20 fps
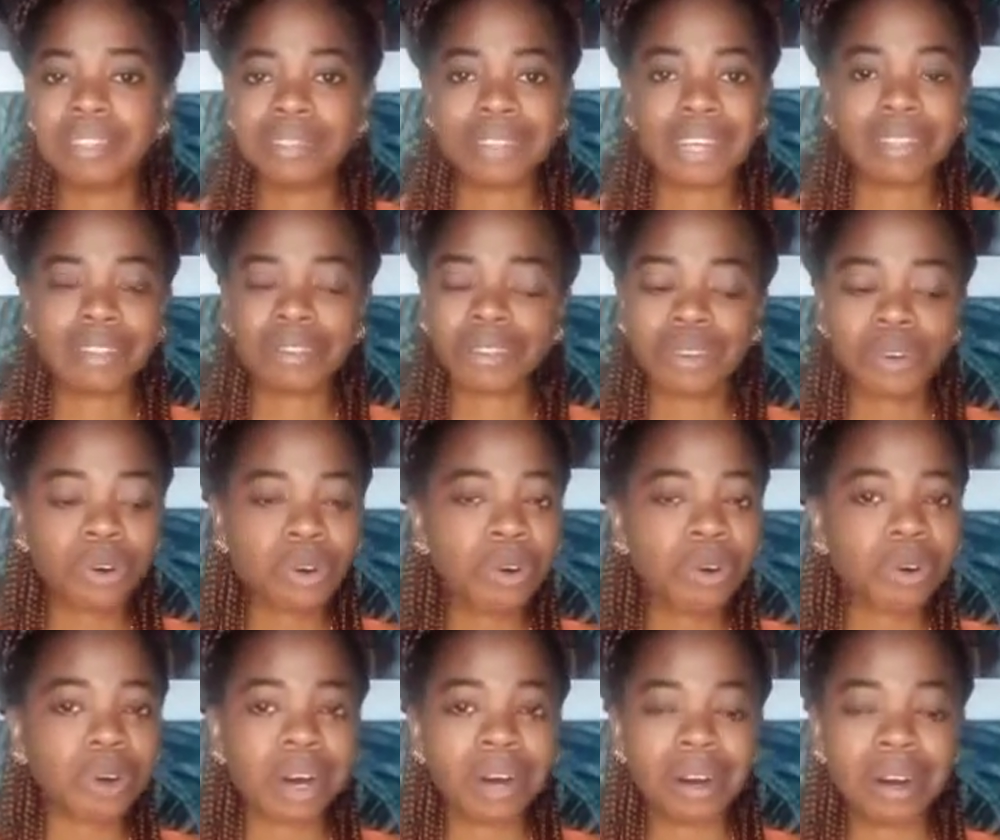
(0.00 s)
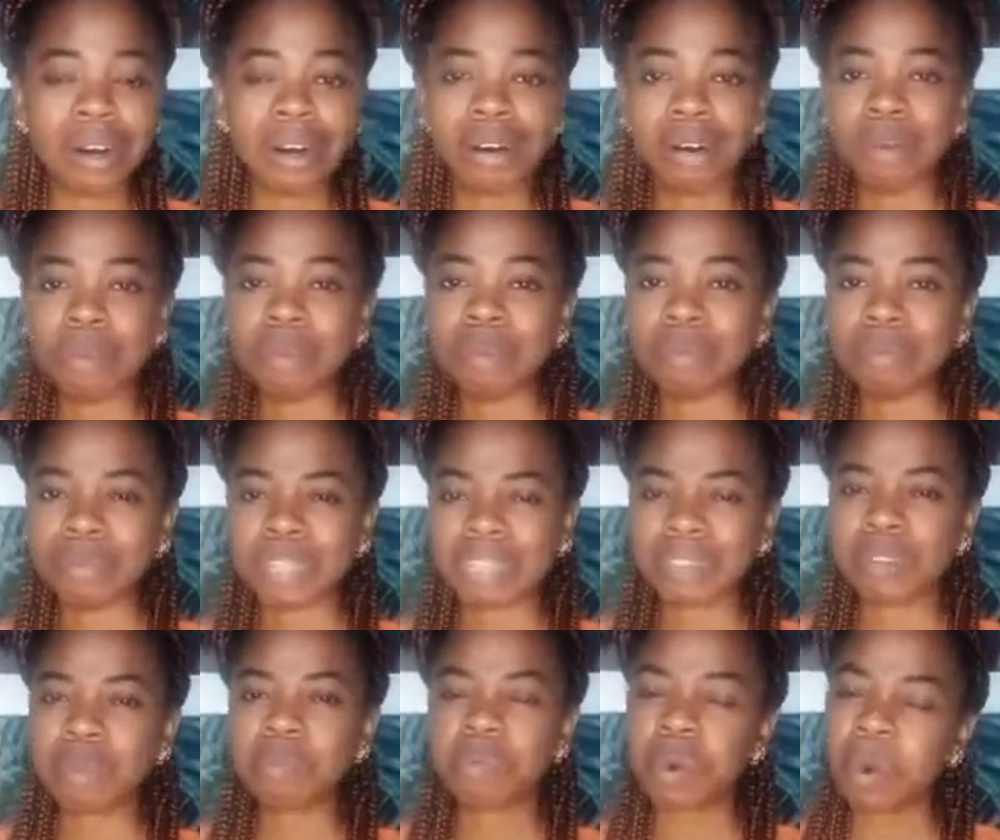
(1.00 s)
There's no
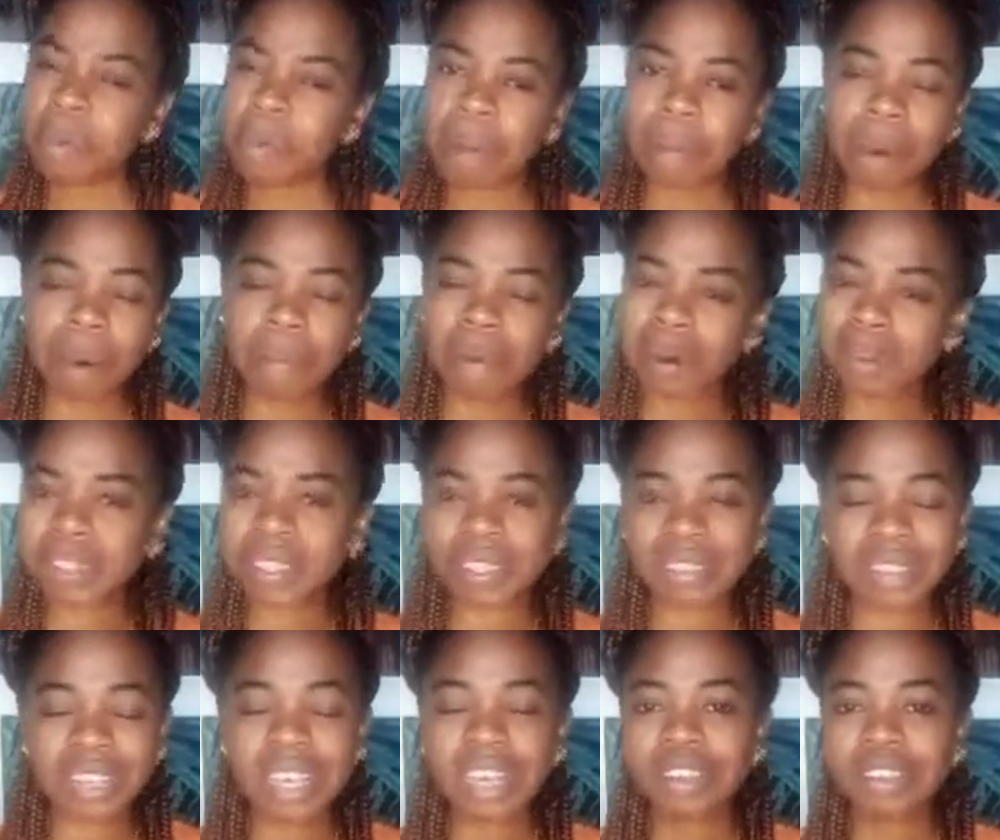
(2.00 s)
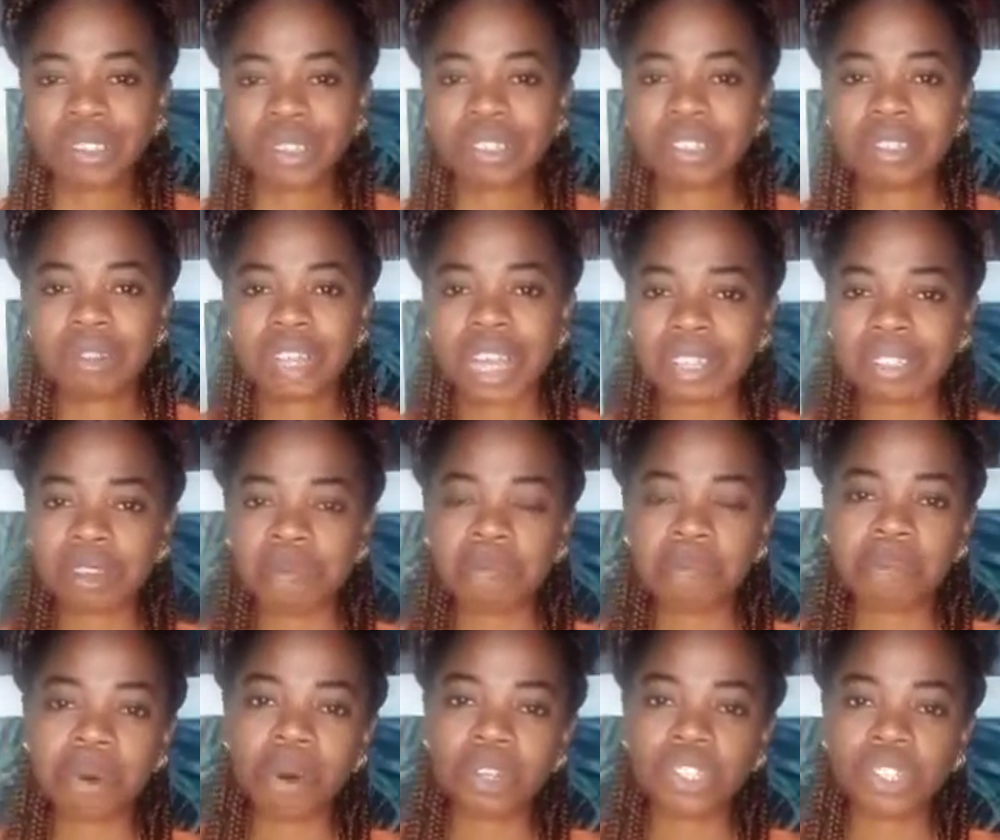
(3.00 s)
problem about it. Just get a
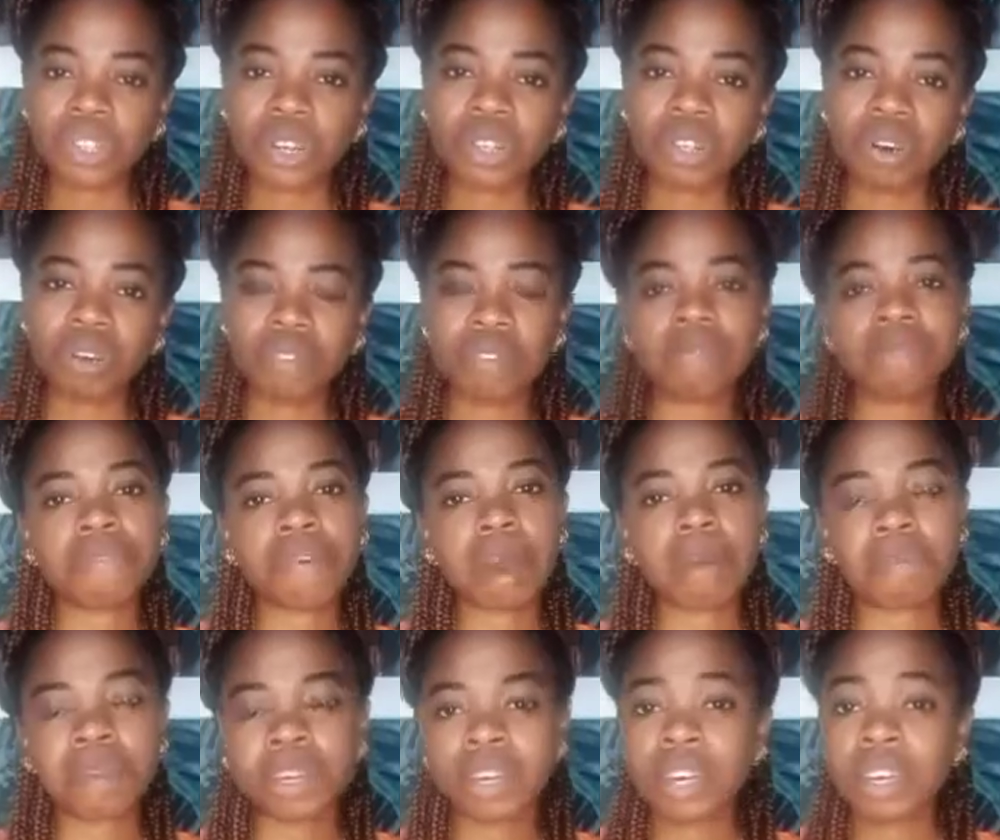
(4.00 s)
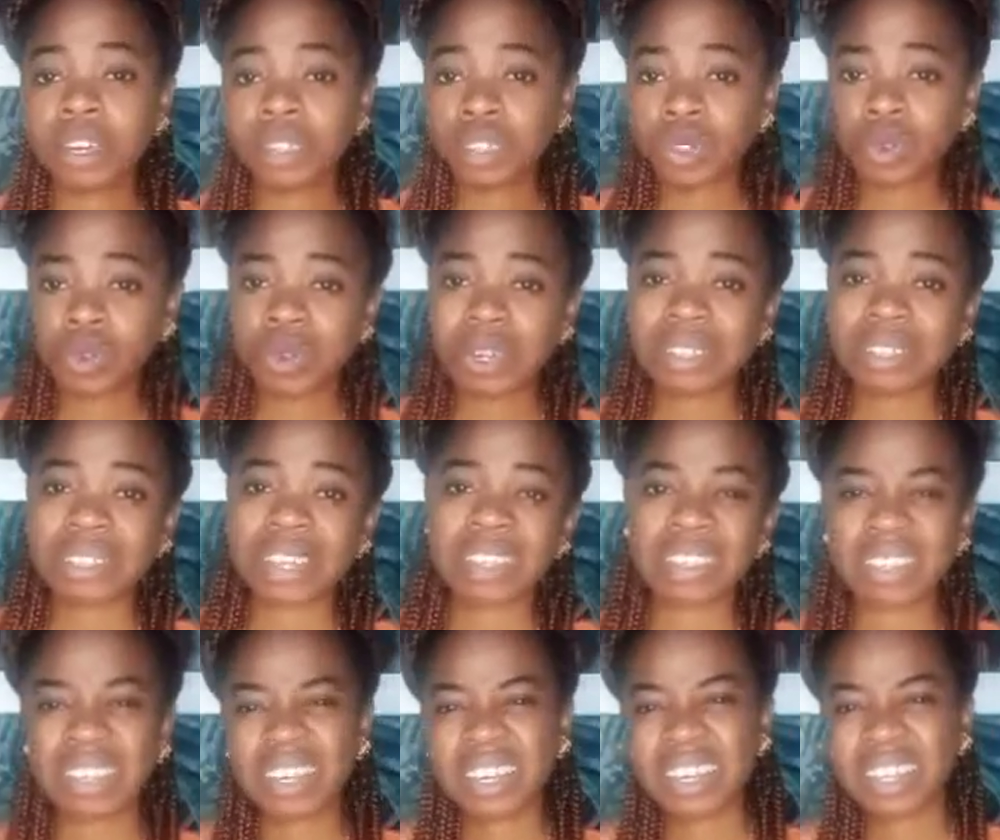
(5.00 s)
portion of the fabric, squeeze
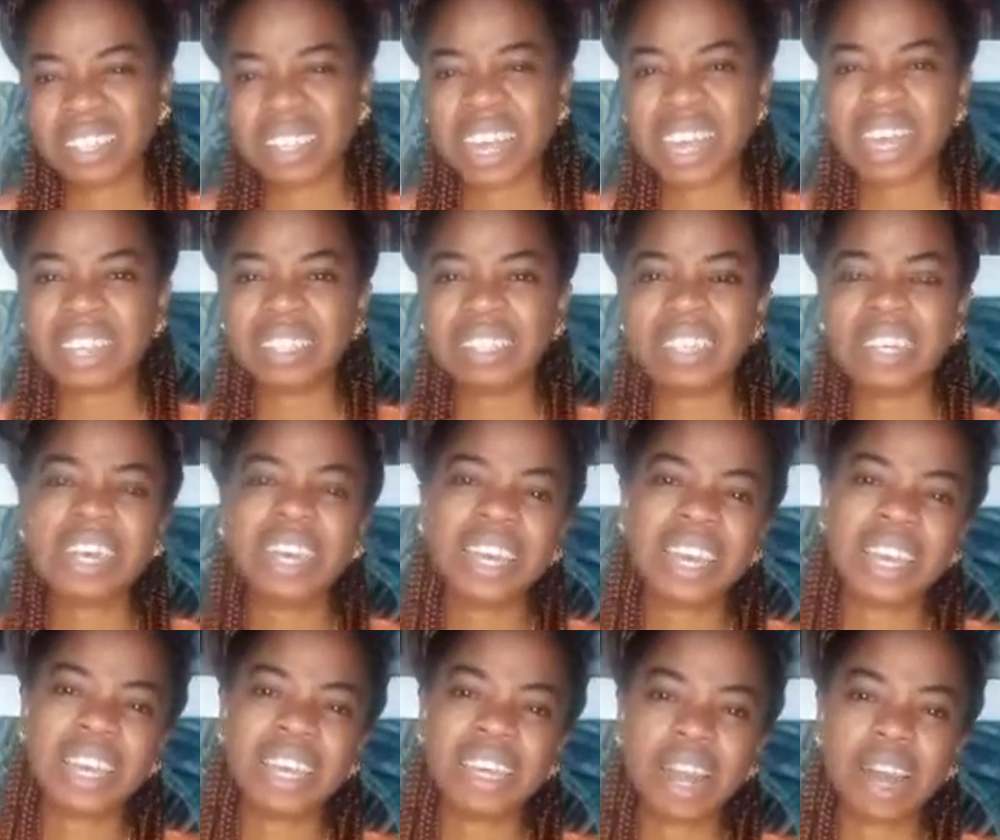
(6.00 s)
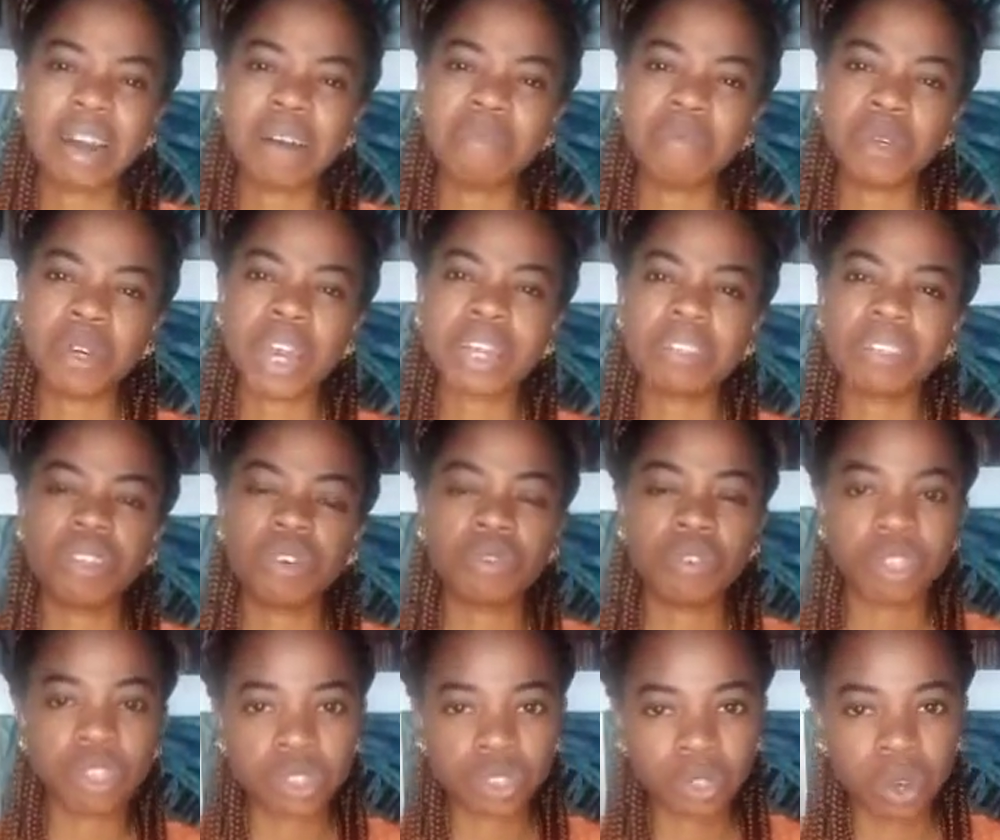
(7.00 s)
it, then you get the
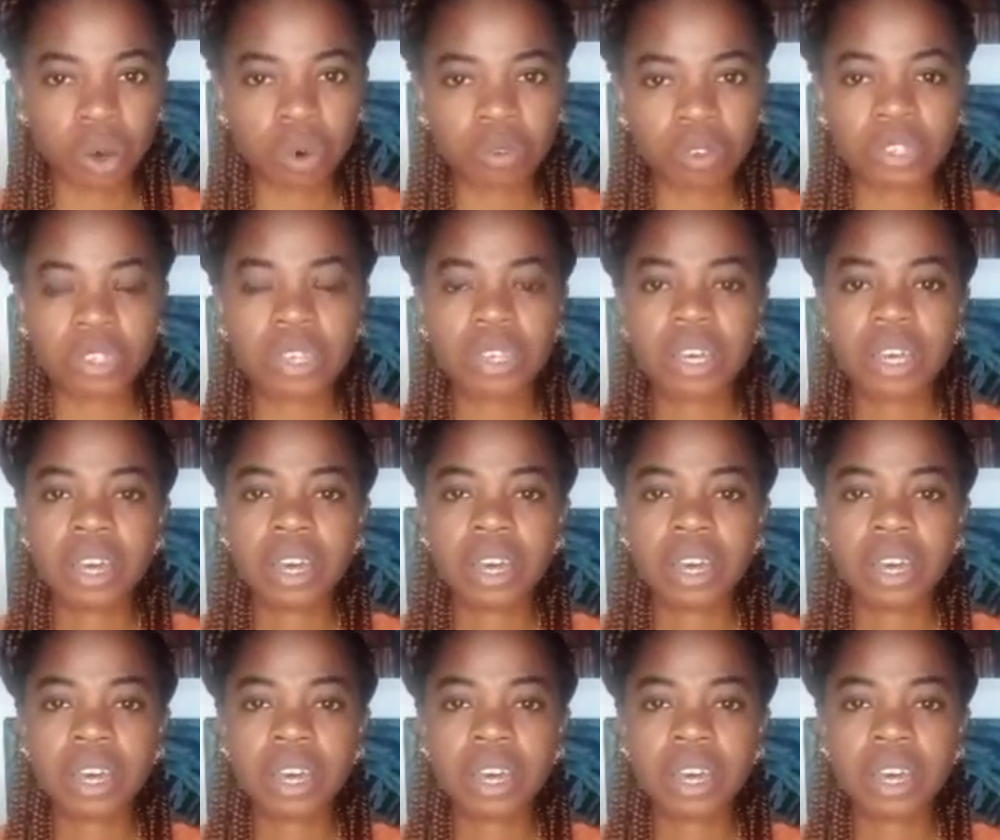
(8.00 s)
result.